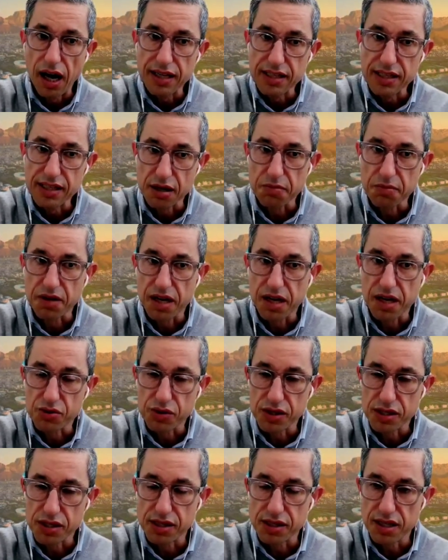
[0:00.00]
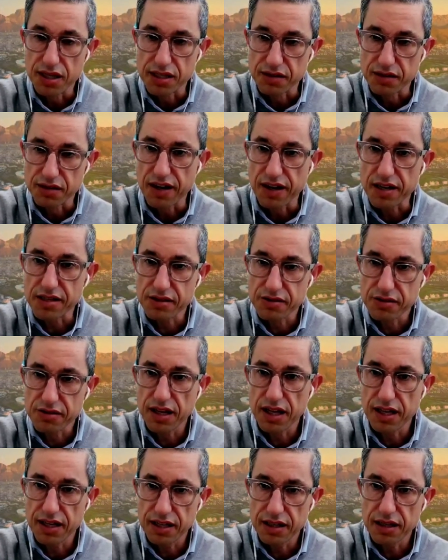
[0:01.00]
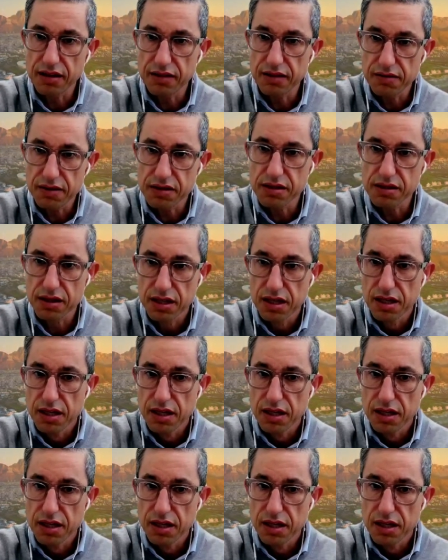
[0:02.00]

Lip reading: In some countries, it's faster than in others.